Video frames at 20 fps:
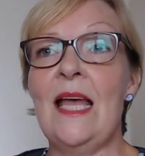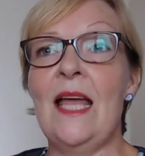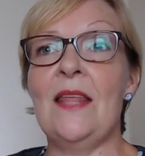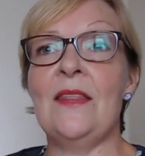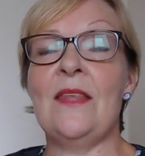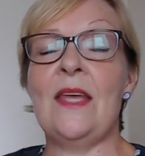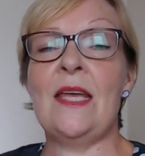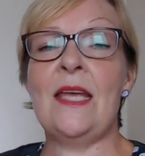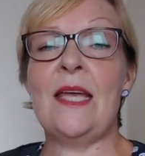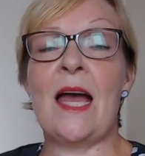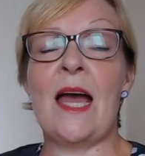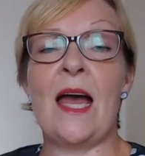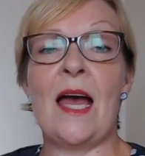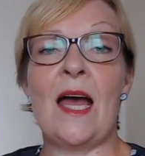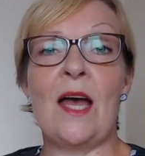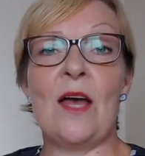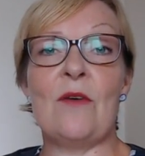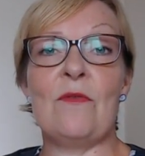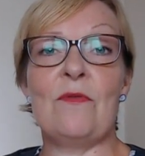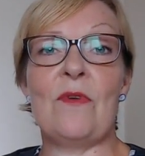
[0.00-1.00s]
They
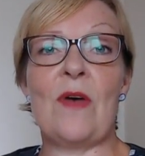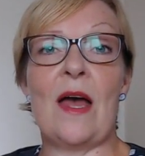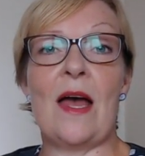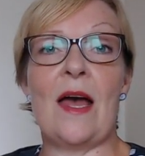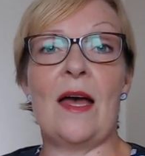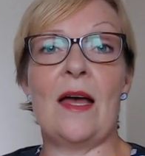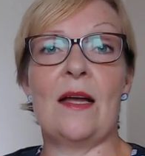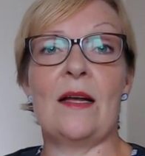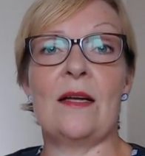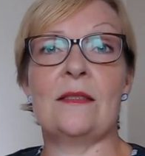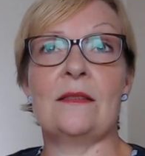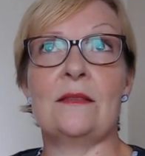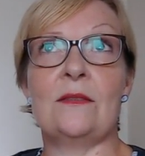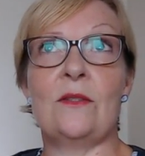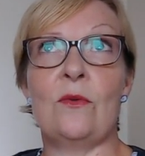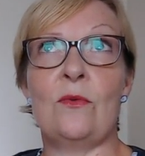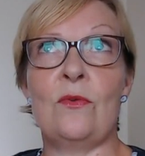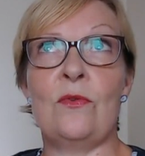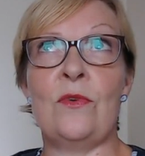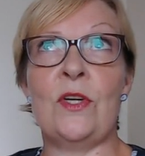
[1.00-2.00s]
have
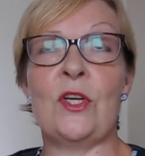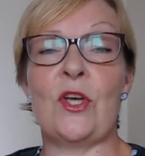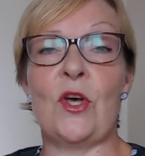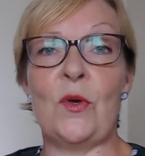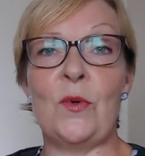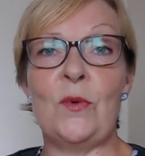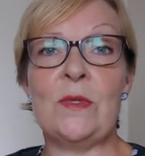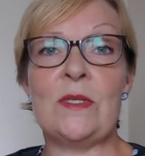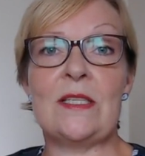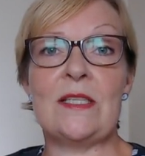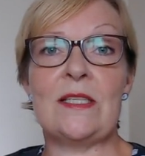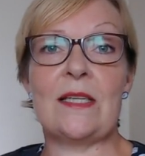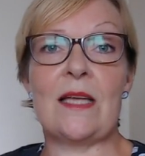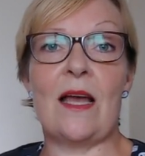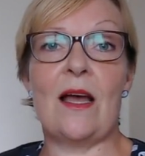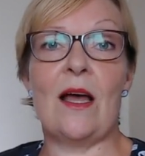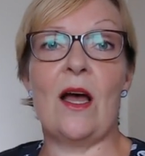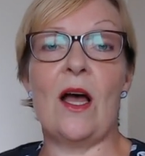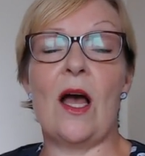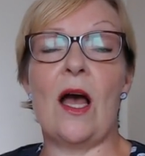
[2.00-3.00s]
Angora goats
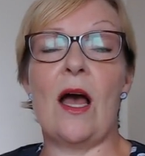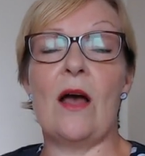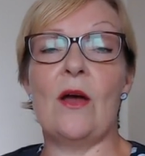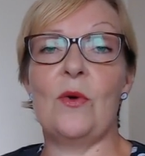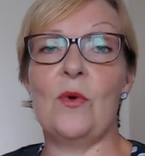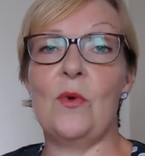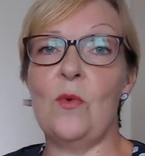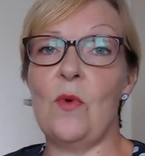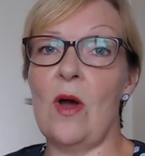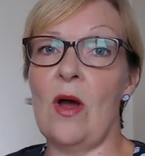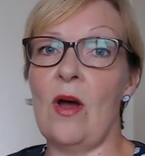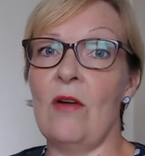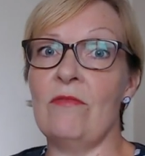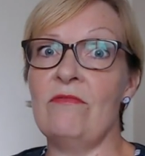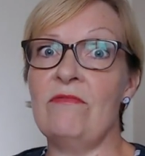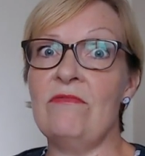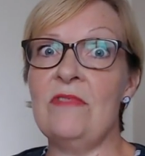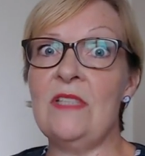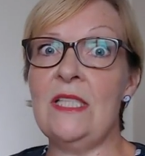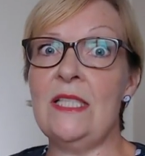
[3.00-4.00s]
who are
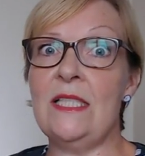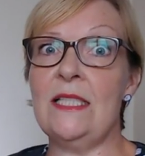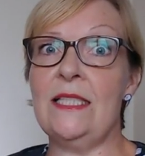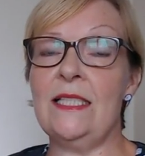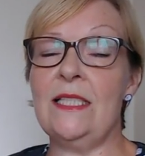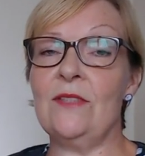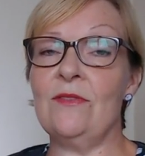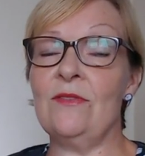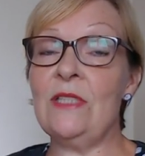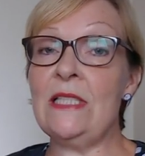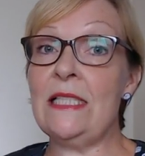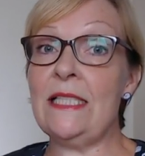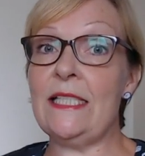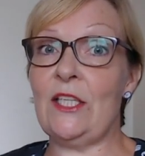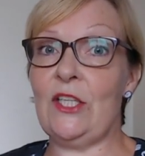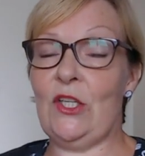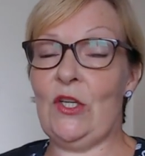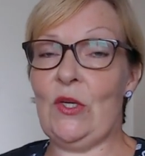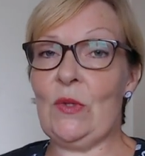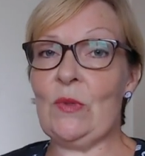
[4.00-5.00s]
really, really
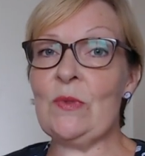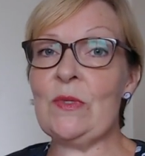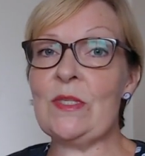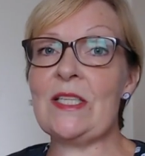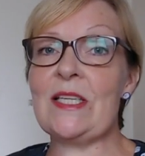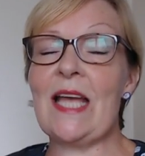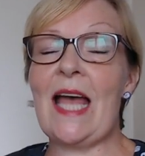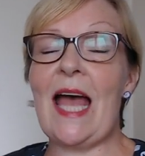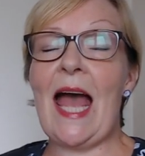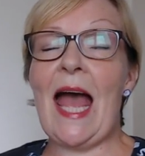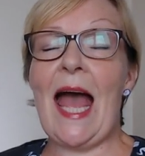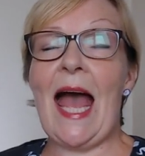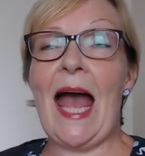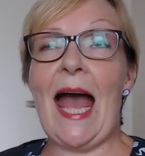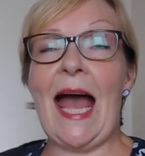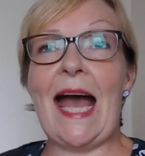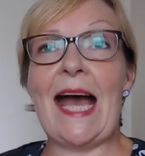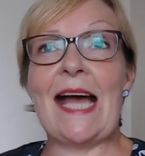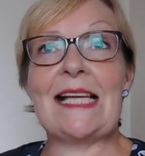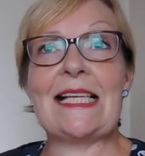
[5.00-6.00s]
cute,
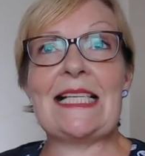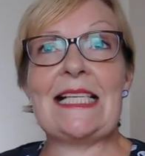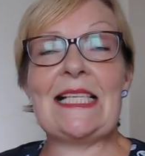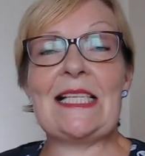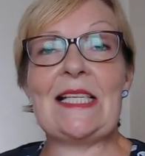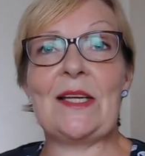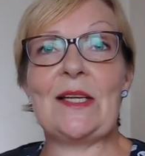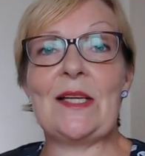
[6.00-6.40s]
and